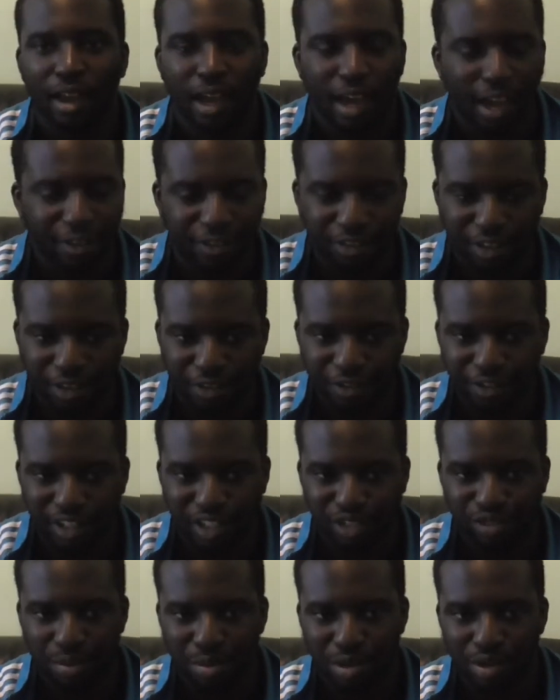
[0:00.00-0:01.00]
after you
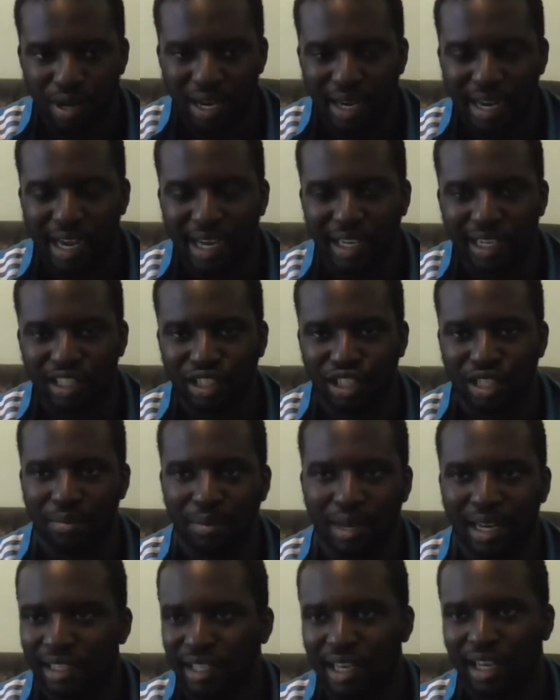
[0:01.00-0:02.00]
finish from your workout at the
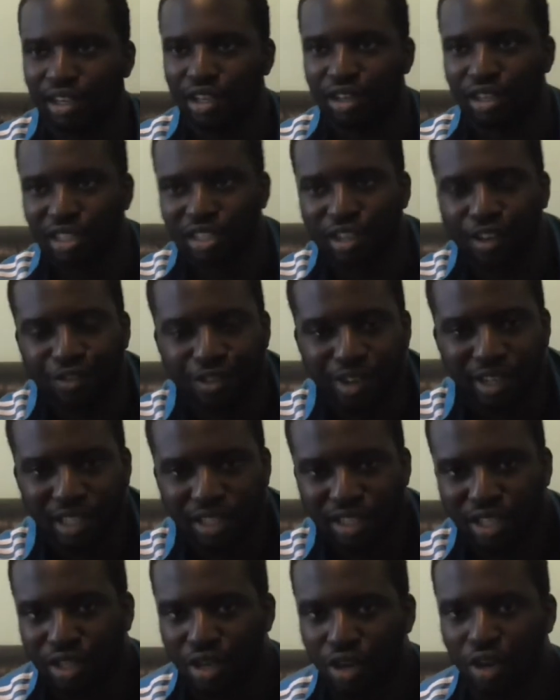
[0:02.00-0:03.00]
gym and get yourself ready
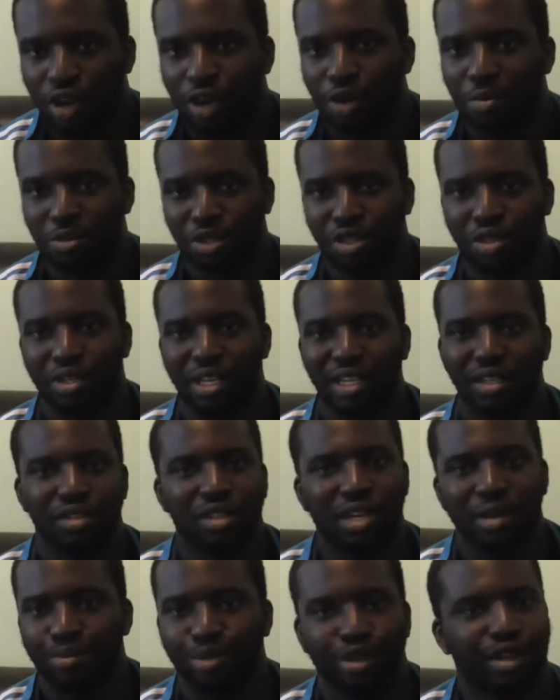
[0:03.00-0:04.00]
to go home so that you
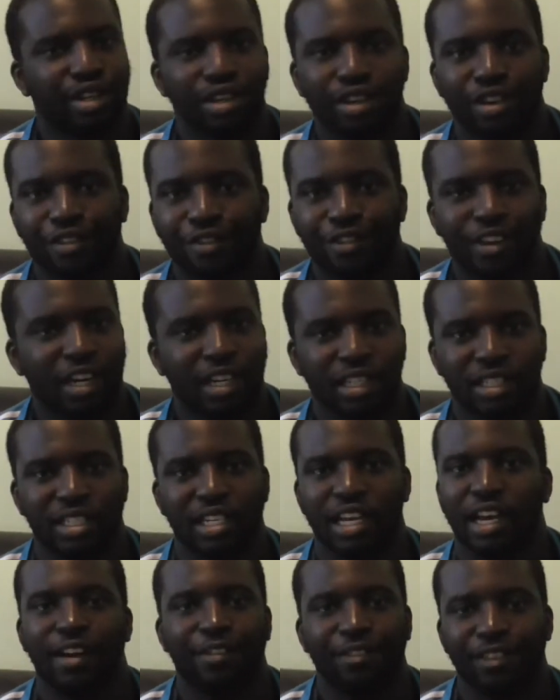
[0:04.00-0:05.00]
can break your fast
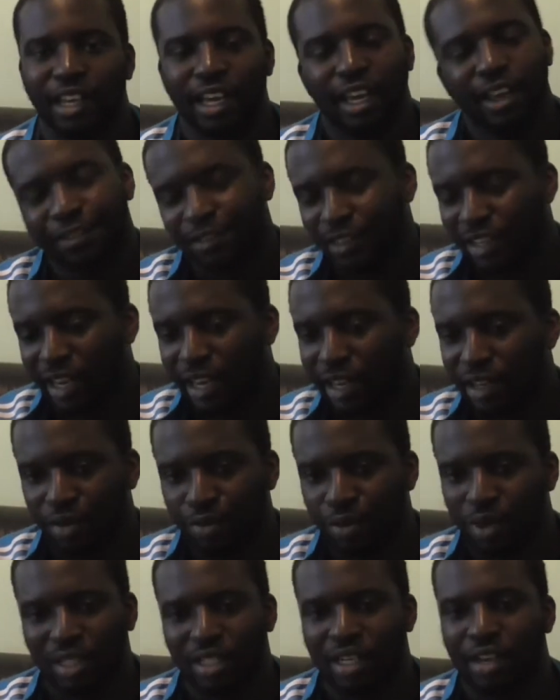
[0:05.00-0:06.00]
after iftar
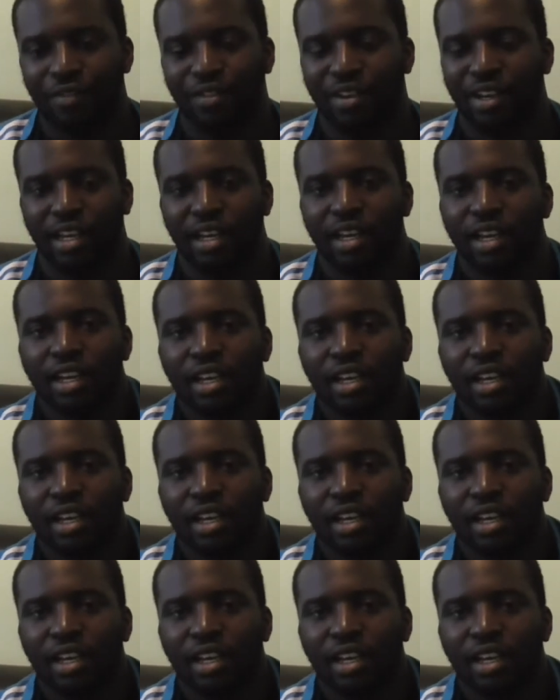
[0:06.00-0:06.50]
and whatever.